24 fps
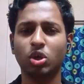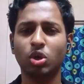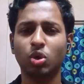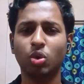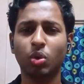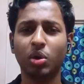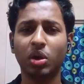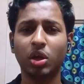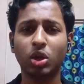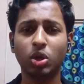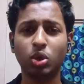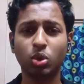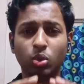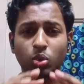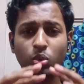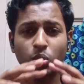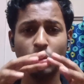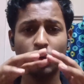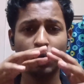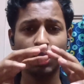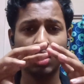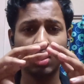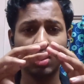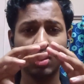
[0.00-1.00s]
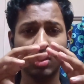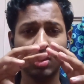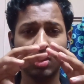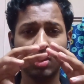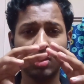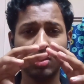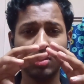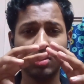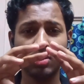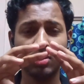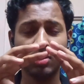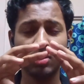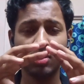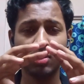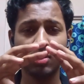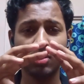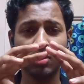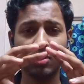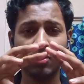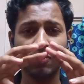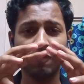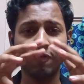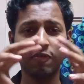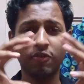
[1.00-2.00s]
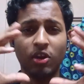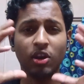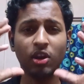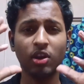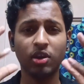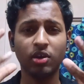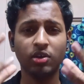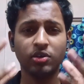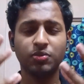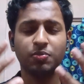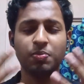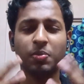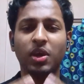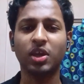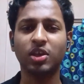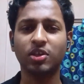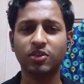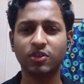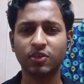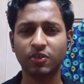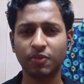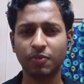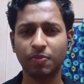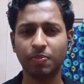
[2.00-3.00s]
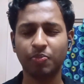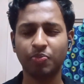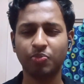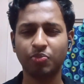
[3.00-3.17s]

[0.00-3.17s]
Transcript: going to fill the space?